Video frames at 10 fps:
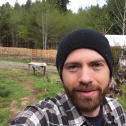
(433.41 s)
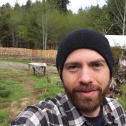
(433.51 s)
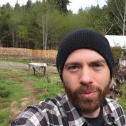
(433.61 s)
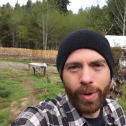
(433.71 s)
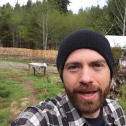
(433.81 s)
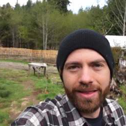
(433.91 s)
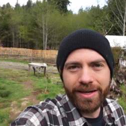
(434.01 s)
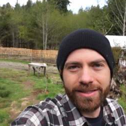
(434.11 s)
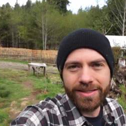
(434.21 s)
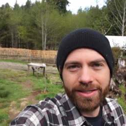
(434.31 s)
the way that
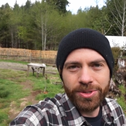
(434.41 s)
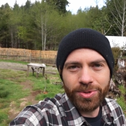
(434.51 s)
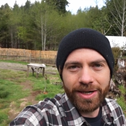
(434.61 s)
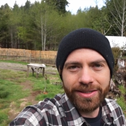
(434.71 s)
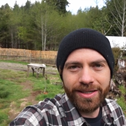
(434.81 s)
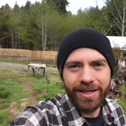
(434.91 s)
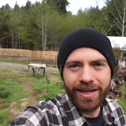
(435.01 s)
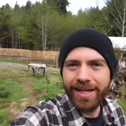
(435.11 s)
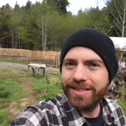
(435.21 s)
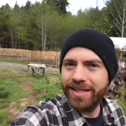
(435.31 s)
it's constructed, it
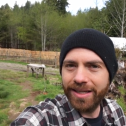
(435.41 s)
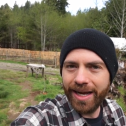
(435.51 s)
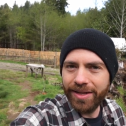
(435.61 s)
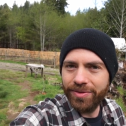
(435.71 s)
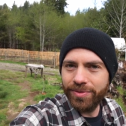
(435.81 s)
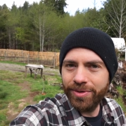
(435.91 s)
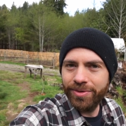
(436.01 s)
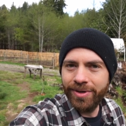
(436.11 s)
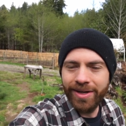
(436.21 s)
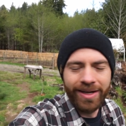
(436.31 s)
lets the light through,